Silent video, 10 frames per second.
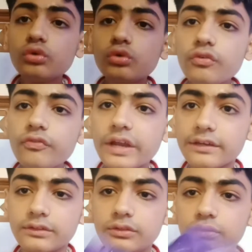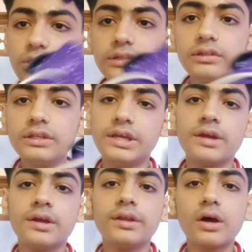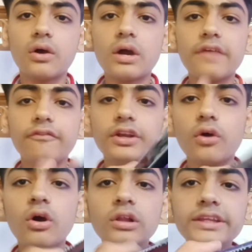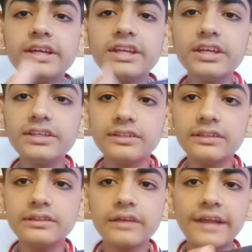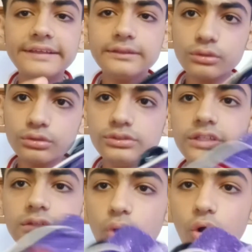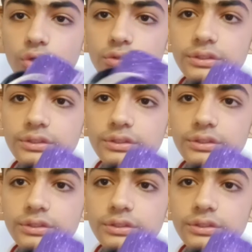So friends, you can see now I have done all the connections and closed this box.